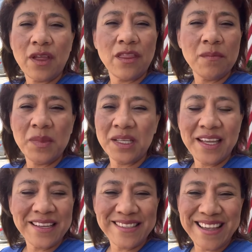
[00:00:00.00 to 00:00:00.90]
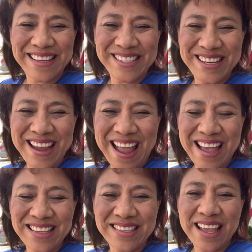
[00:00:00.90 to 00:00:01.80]
the millions that she
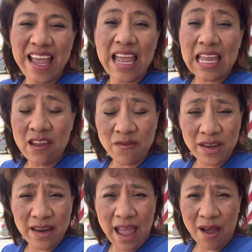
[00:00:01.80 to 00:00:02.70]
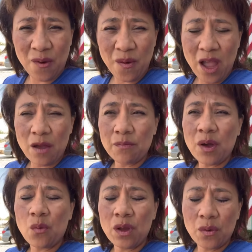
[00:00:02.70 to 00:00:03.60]
has even now,
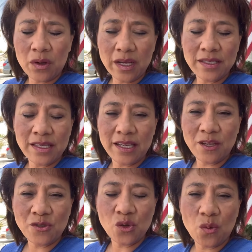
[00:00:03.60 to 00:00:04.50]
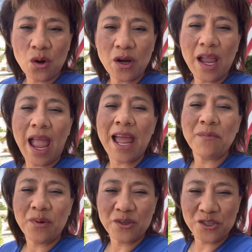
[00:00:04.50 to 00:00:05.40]
but we will continue to work
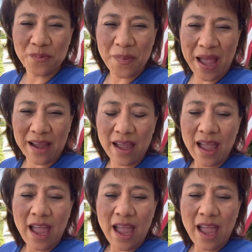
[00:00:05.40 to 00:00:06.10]
and push back.